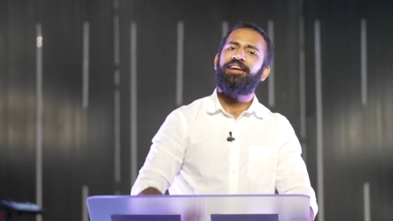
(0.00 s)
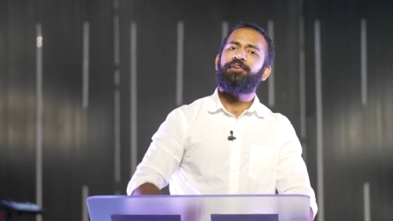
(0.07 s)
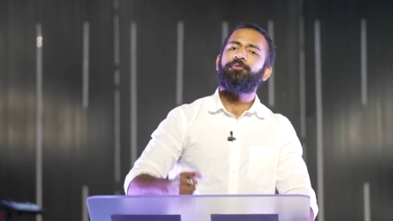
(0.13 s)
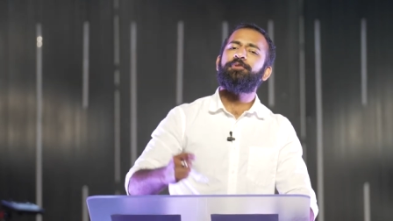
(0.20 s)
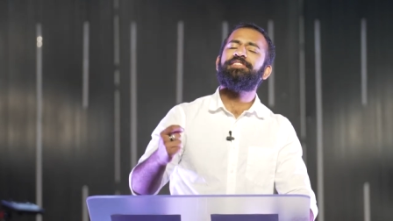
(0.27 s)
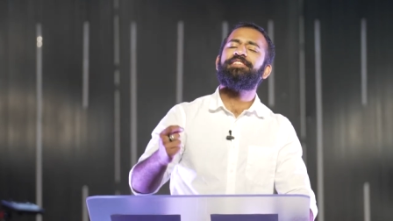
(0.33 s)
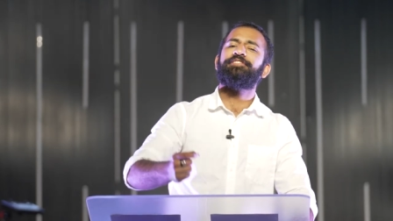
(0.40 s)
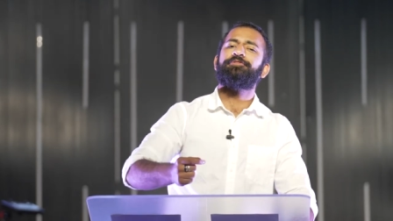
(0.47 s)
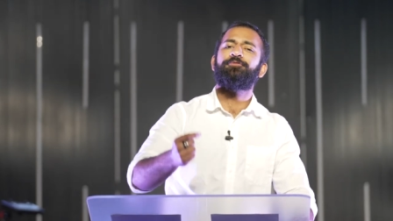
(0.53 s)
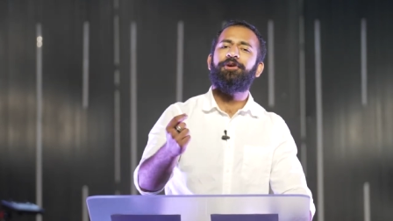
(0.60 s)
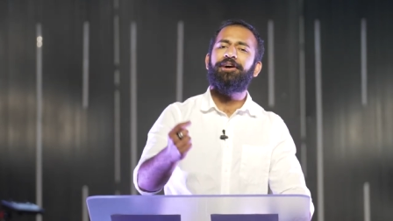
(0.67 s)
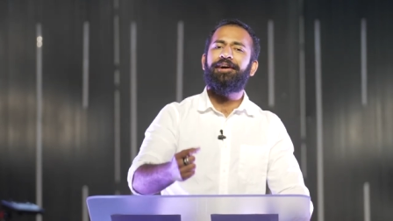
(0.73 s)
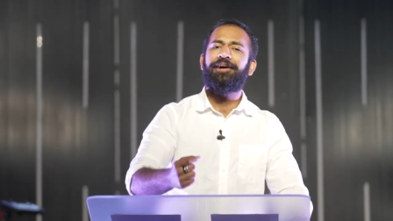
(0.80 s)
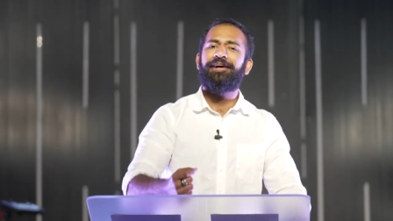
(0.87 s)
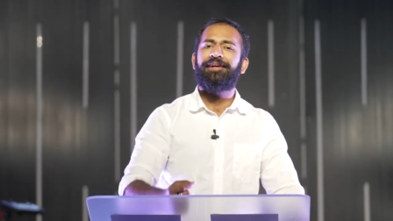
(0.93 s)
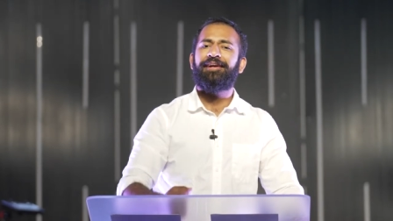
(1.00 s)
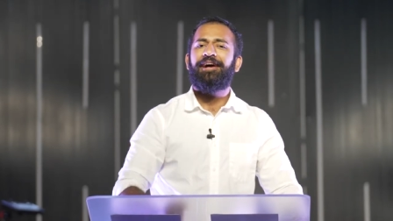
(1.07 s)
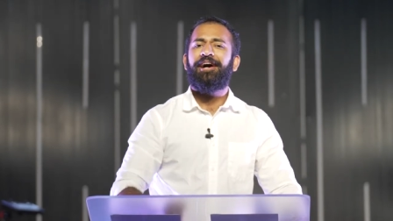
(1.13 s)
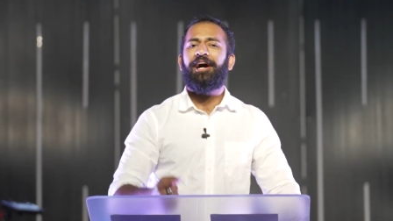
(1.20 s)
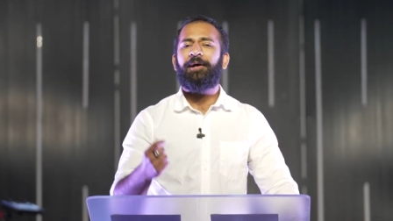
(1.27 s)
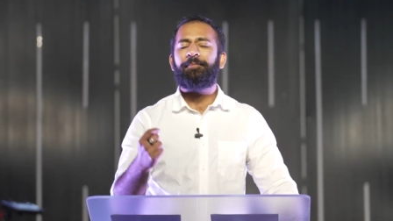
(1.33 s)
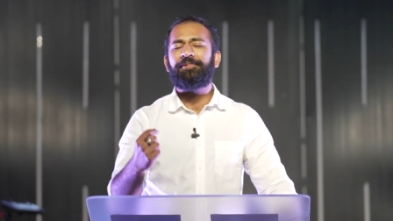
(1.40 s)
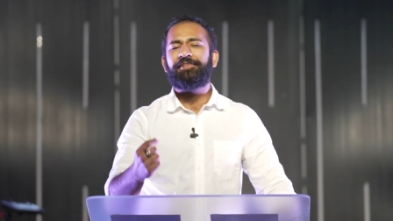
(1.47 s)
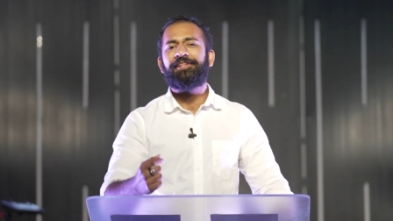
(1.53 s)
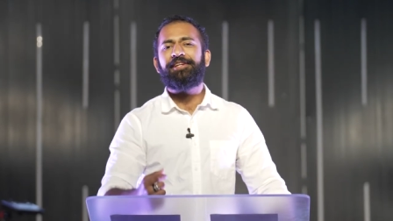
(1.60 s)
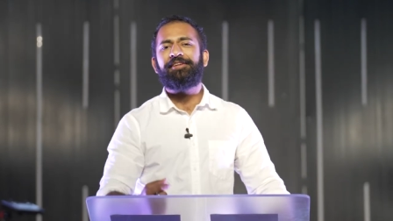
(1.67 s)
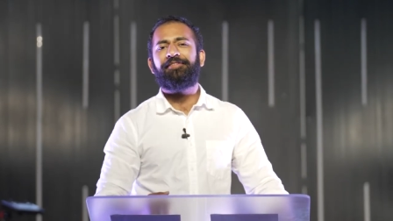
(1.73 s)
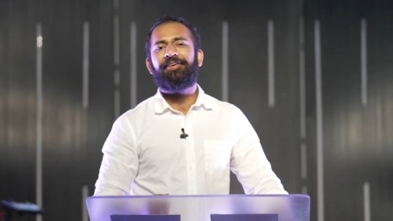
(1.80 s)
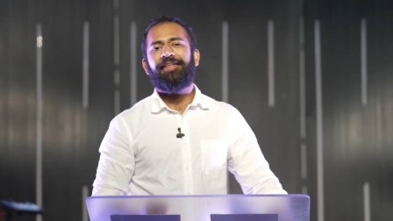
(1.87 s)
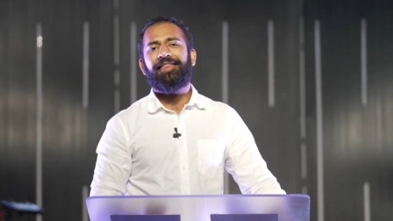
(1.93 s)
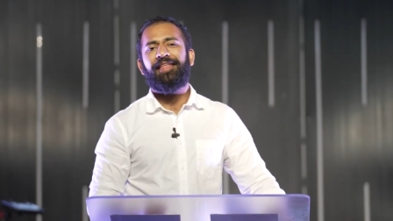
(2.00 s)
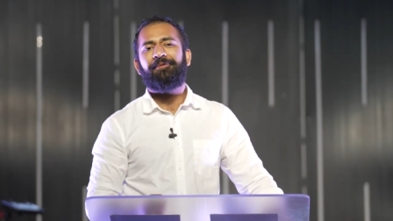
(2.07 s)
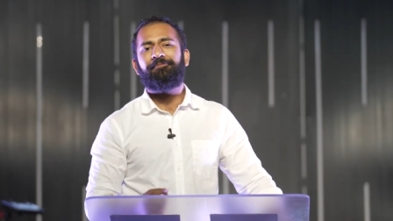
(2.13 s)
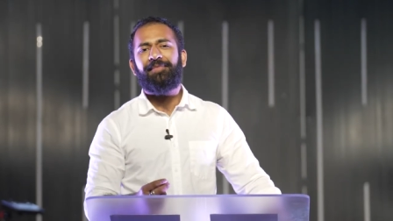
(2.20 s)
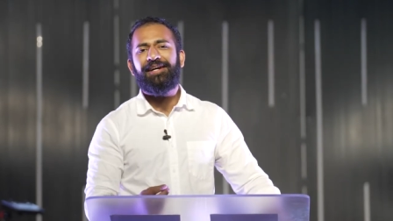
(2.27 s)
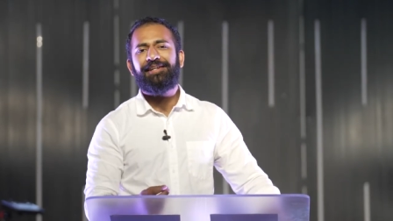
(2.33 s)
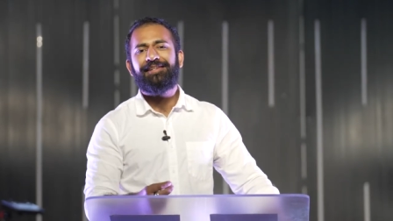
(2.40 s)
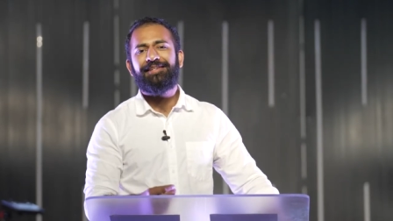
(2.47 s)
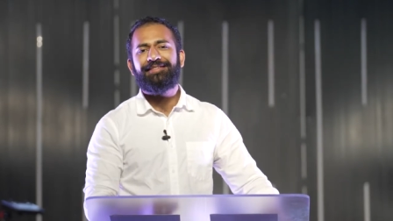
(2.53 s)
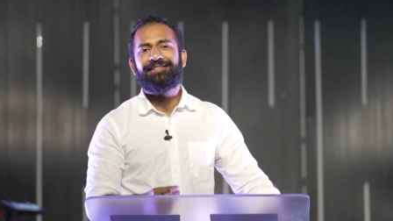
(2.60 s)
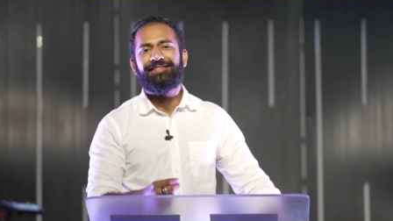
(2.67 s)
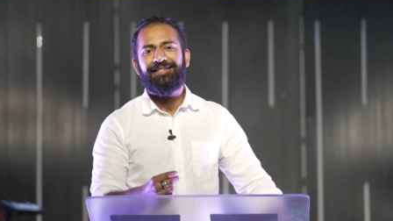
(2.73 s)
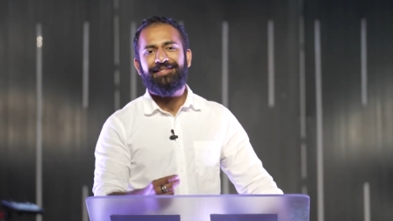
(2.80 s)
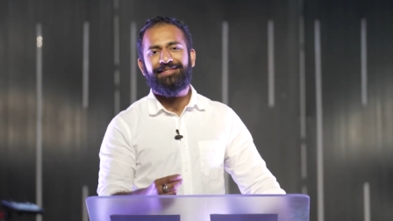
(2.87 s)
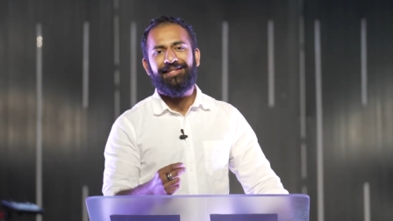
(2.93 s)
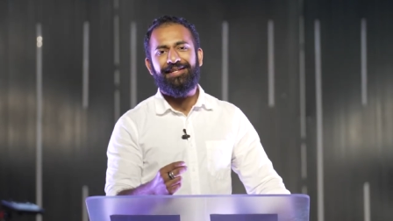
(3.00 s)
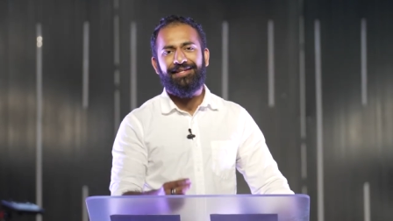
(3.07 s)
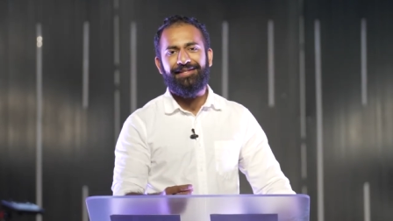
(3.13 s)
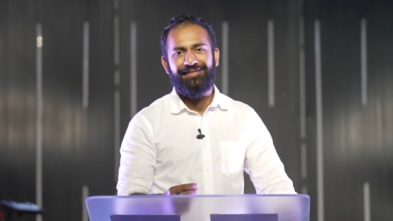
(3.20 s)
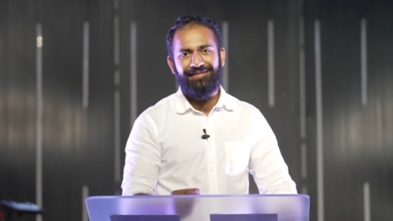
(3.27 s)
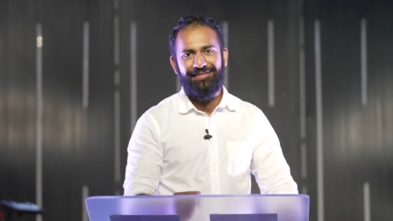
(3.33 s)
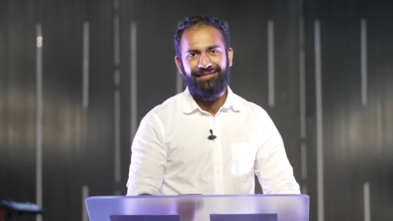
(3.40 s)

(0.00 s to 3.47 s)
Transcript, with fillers: which is why I believe that Micah 6 8,